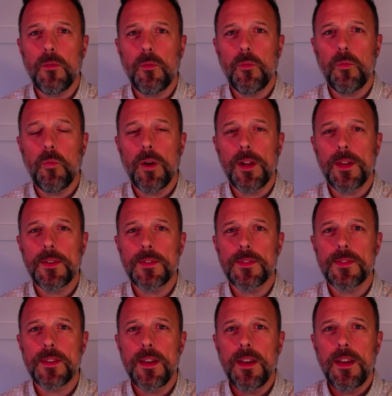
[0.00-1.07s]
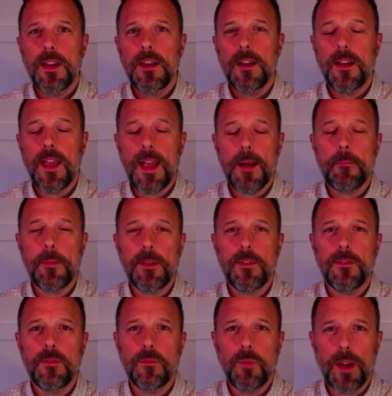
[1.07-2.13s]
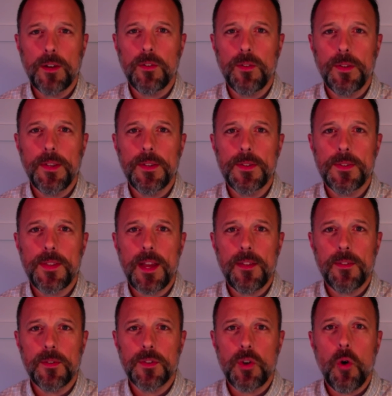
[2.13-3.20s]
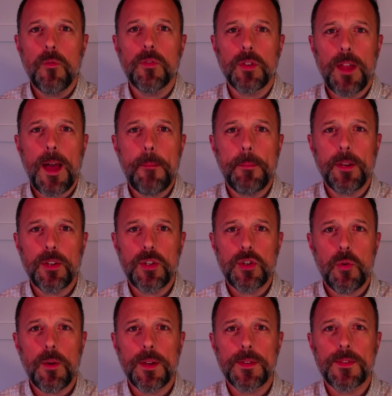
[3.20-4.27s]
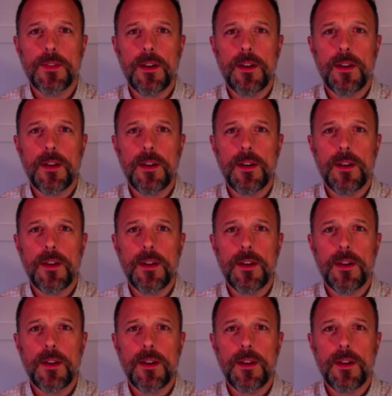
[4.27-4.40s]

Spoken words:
what has happened regularly is that there's overlapping showings.